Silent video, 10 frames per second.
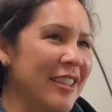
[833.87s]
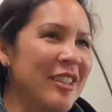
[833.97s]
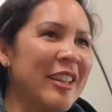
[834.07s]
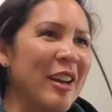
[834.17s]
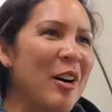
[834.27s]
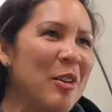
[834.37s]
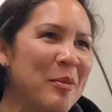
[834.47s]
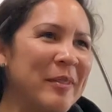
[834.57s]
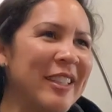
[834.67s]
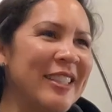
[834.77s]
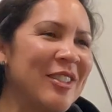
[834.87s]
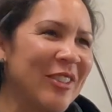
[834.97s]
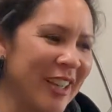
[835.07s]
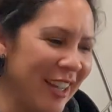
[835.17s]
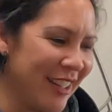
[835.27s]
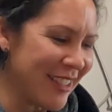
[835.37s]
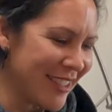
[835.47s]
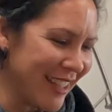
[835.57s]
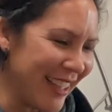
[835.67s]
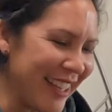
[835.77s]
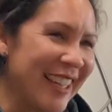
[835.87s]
I took it home, and I told Alex,